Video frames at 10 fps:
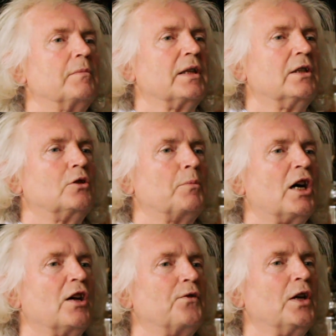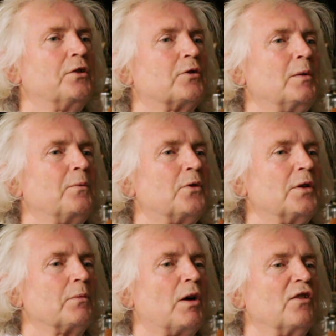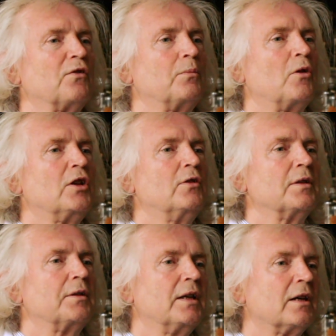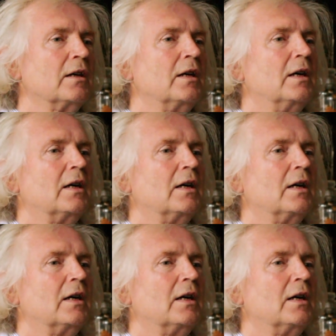comes in to buy face cream for his wife Molly, who's a singer,